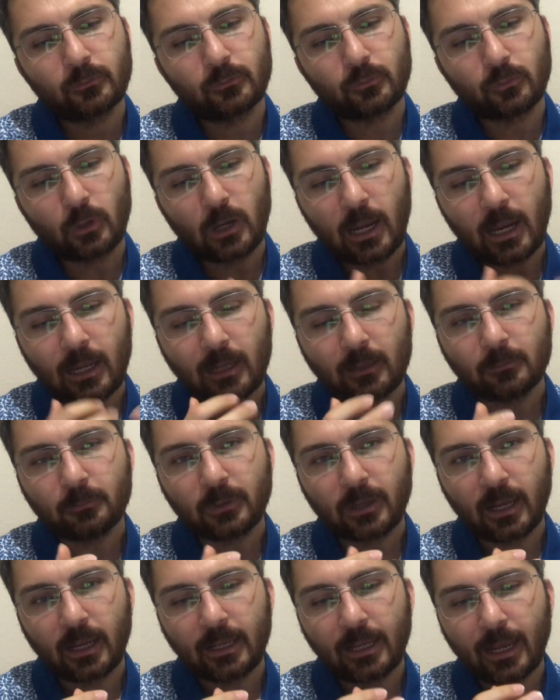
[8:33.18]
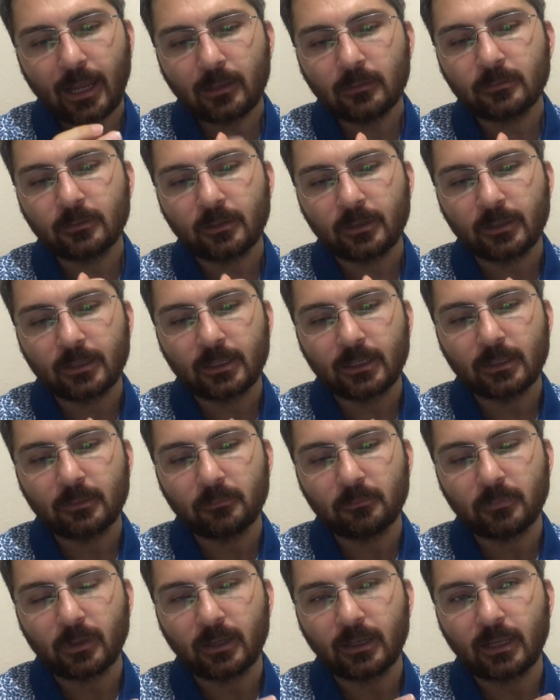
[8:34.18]
to help an elderly
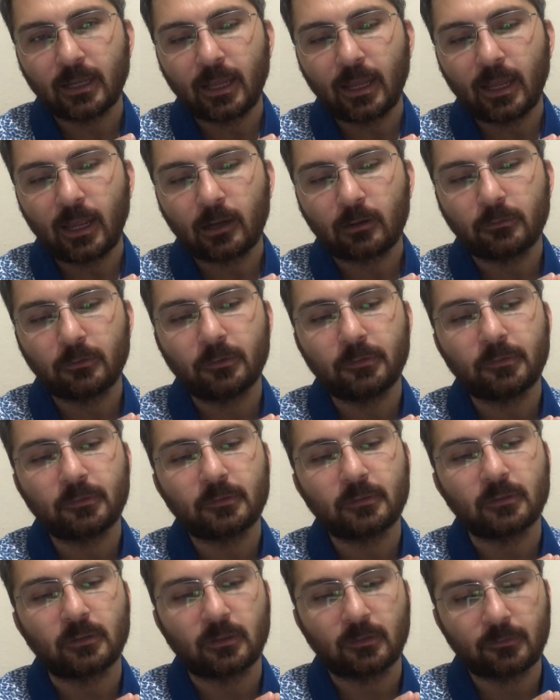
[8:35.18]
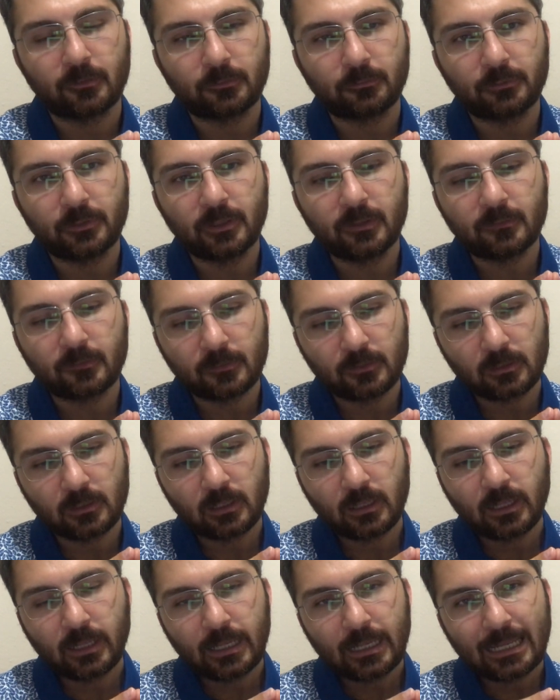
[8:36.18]
man across the street,
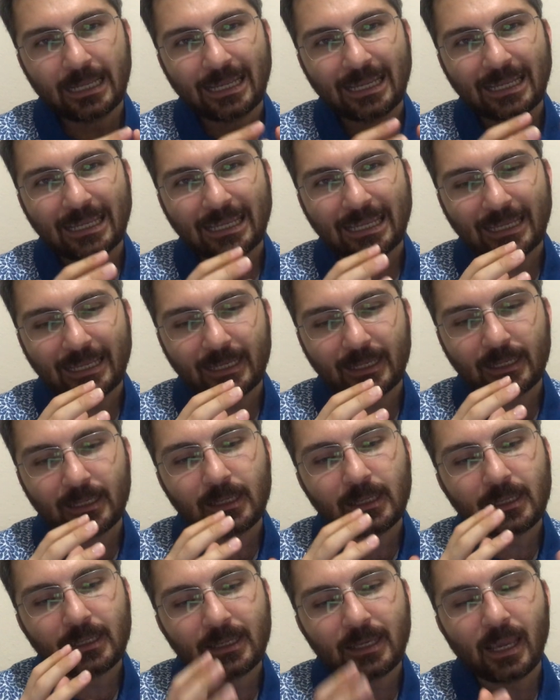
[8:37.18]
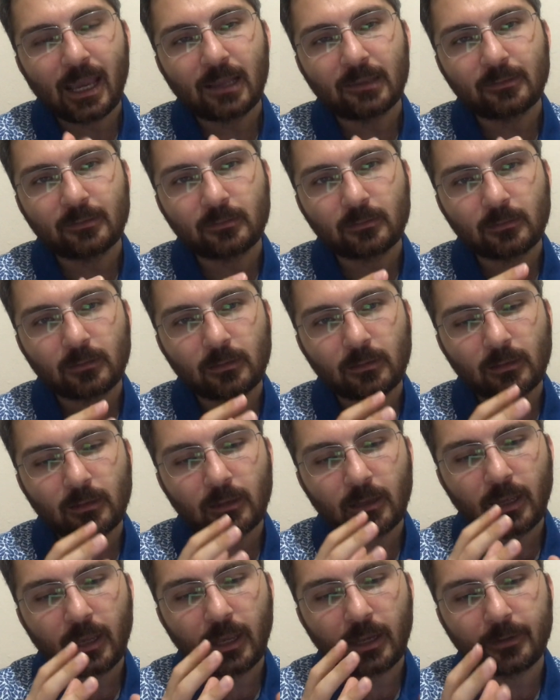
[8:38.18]
he gets
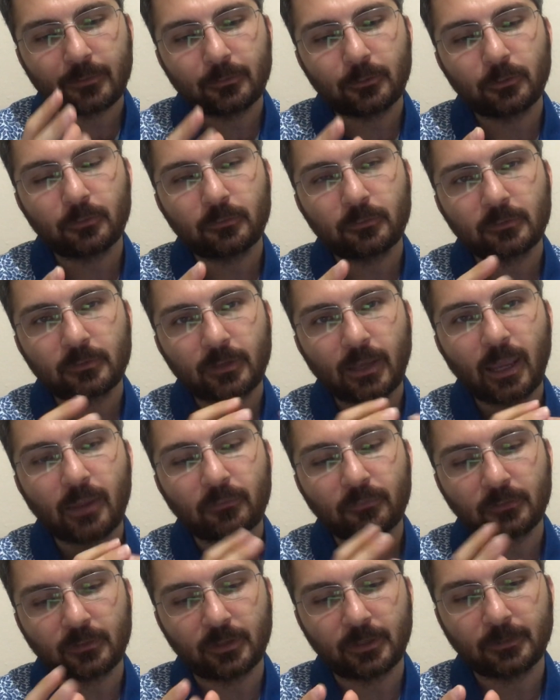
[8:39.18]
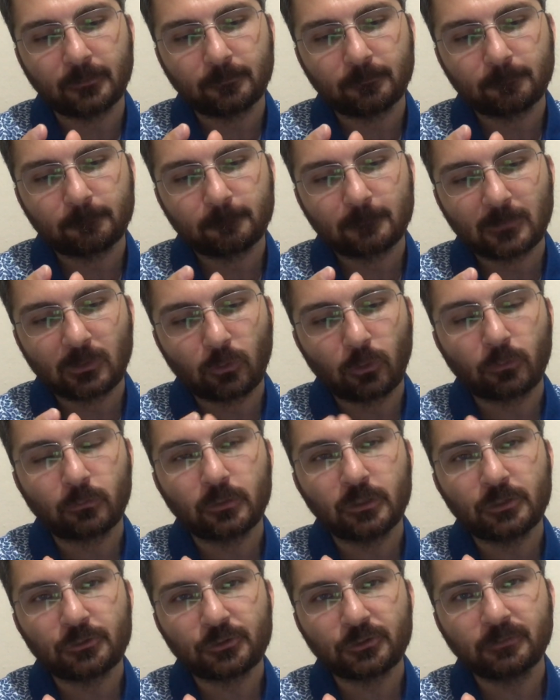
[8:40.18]
across safely.
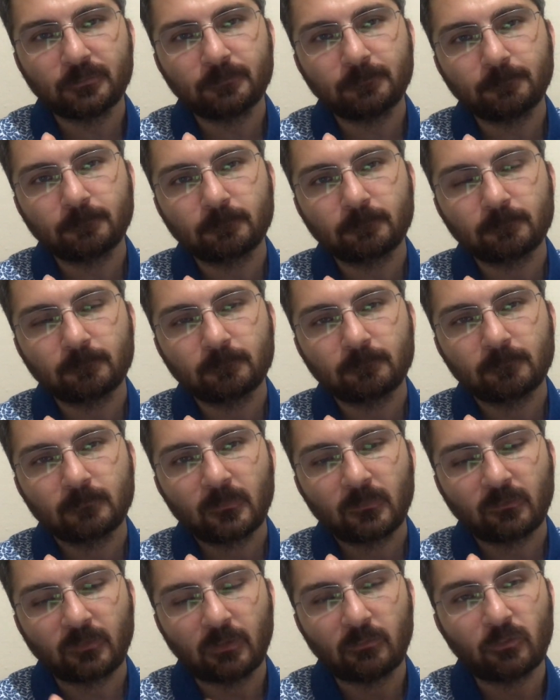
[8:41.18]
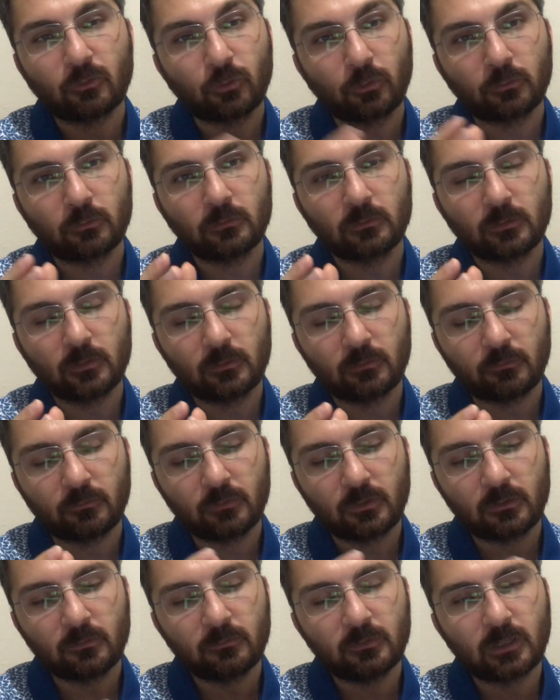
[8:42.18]
Conclusion, then
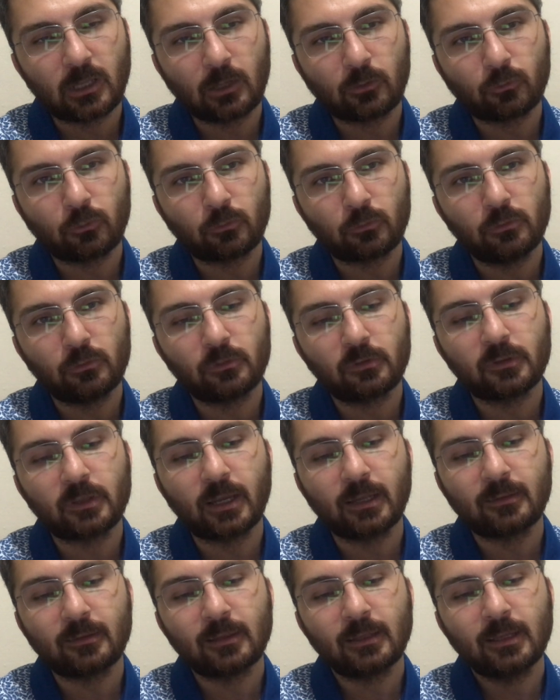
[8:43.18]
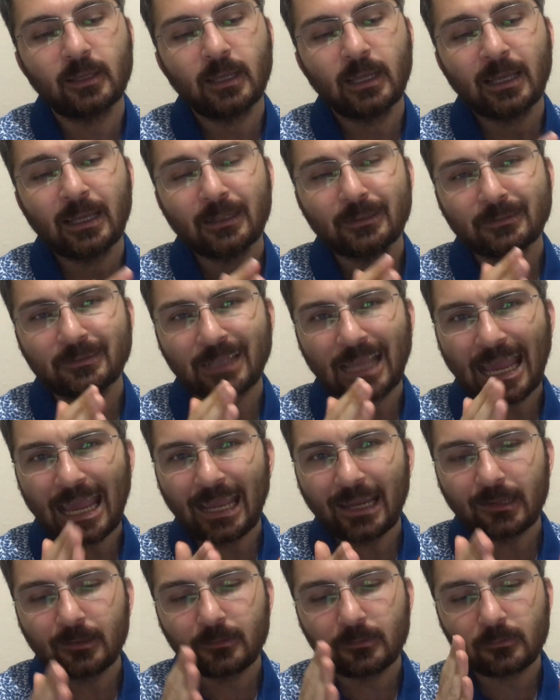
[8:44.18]
we can conclude that the
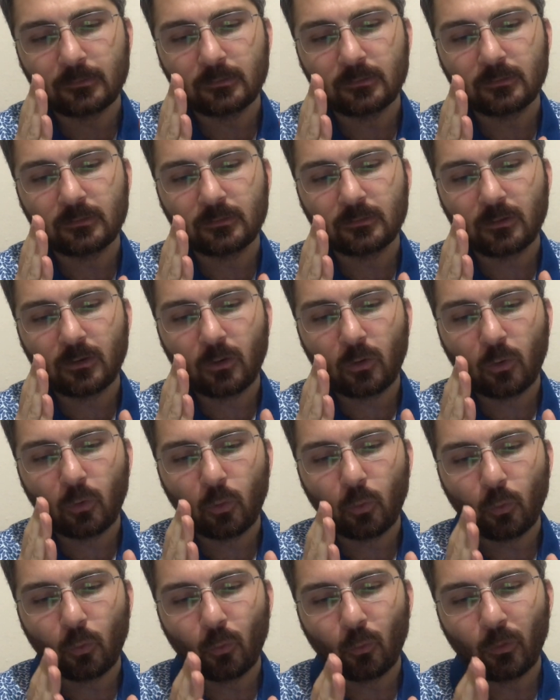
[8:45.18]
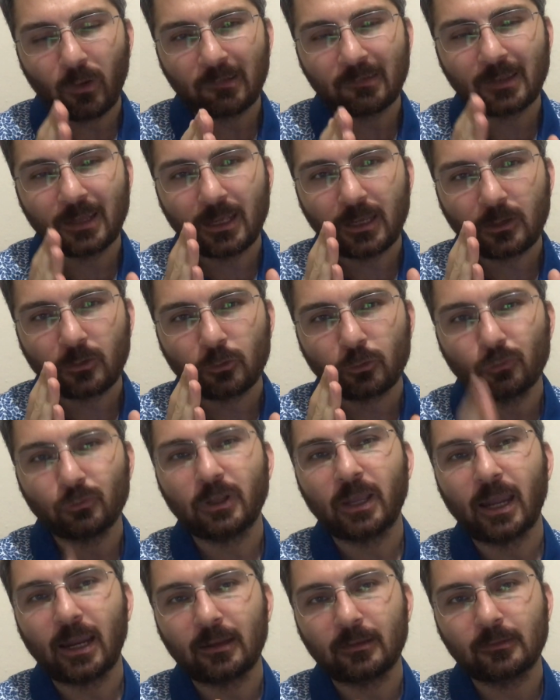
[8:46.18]
act was a good
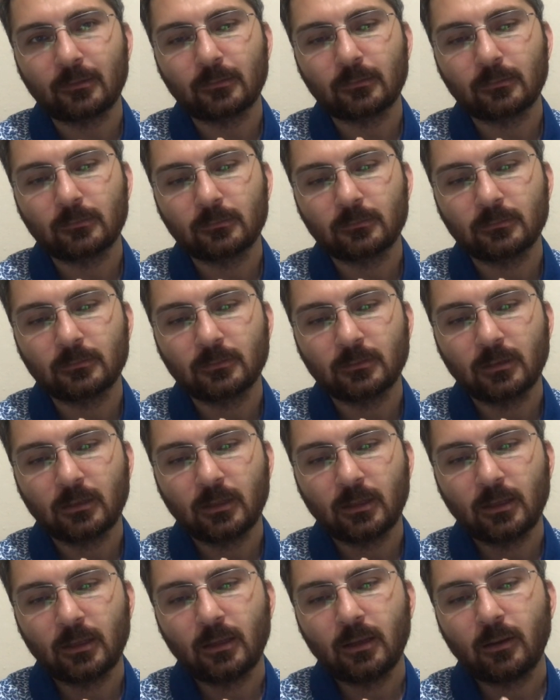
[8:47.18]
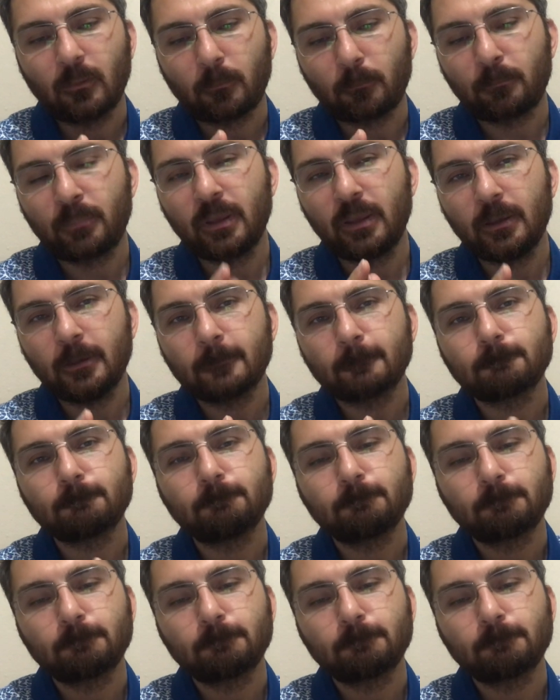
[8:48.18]
act. B,